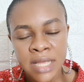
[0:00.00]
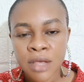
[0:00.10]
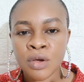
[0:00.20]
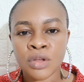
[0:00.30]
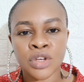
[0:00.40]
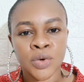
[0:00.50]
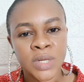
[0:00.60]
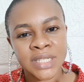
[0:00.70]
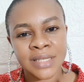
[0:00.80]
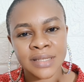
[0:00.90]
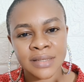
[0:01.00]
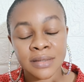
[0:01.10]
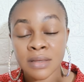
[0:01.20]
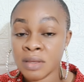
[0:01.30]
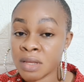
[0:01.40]
Tell God your
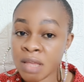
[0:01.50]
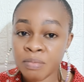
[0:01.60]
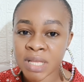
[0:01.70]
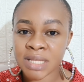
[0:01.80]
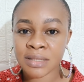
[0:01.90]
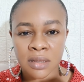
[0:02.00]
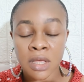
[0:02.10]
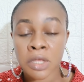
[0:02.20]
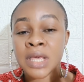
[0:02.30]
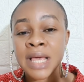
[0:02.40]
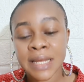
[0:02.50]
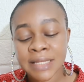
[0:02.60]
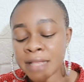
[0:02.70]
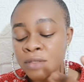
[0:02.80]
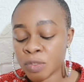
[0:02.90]
wishes. You keep it. You can
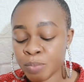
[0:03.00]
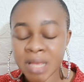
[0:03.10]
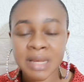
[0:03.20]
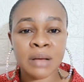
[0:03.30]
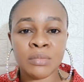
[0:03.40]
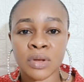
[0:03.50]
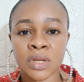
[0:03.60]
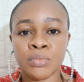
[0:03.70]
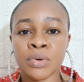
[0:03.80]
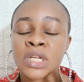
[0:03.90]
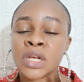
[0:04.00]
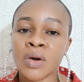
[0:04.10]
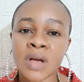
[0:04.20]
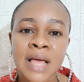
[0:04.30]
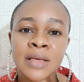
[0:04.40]
decide to spend that money, but the
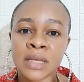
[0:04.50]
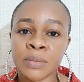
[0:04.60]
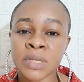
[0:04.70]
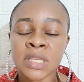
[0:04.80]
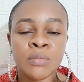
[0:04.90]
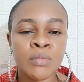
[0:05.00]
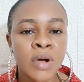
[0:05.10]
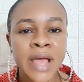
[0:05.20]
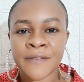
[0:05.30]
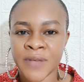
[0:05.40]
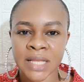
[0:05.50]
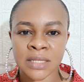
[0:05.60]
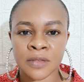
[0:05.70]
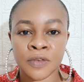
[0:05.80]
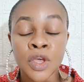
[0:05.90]
longer you keep it, the more
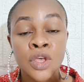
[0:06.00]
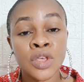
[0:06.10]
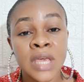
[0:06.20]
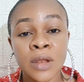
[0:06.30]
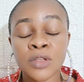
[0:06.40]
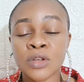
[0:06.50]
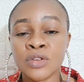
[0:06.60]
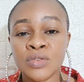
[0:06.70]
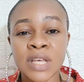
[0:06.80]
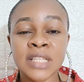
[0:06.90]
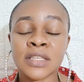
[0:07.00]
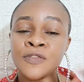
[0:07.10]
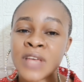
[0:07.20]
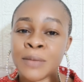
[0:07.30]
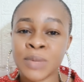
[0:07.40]
effective. You can also do it
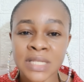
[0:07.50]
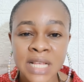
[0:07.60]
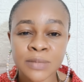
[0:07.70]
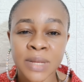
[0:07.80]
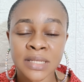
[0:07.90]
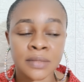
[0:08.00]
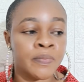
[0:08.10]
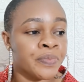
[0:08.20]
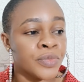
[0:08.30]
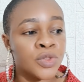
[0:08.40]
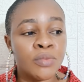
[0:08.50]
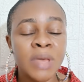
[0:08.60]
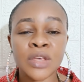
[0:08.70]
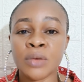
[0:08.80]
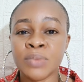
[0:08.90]
if you're a business person to
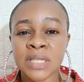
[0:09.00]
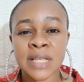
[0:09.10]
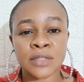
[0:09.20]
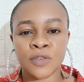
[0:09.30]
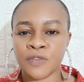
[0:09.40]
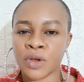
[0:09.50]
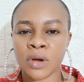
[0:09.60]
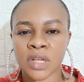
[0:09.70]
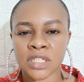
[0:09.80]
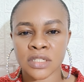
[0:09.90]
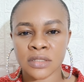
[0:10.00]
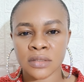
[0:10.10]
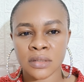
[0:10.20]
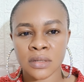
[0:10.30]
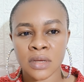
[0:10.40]
make your business to flourish.
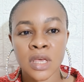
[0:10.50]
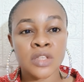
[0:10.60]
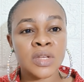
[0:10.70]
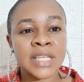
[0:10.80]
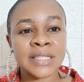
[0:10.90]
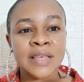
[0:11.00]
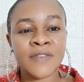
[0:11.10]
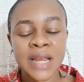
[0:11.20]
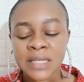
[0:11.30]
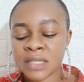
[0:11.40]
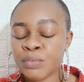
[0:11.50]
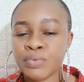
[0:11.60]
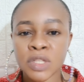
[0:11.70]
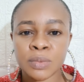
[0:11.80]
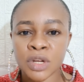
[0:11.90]
So this is a very
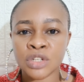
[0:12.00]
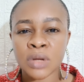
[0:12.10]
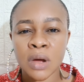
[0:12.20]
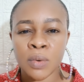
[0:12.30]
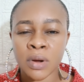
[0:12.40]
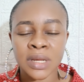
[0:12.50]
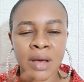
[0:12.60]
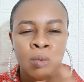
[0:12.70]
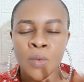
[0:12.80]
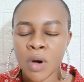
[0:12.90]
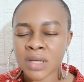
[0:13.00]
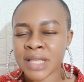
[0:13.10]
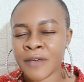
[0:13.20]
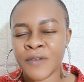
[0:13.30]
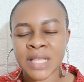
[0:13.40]
simple spiritual work that
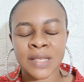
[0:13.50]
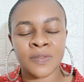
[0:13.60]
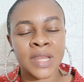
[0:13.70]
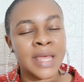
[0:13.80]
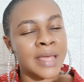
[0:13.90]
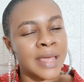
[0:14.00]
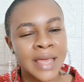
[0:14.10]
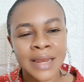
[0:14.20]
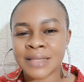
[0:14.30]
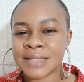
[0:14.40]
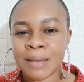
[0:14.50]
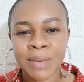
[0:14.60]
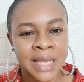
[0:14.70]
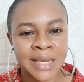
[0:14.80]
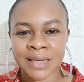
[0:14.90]
works effectively
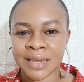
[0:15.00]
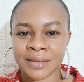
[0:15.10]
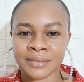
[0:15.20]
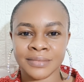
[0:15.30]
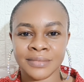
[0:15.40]
anytime, any day.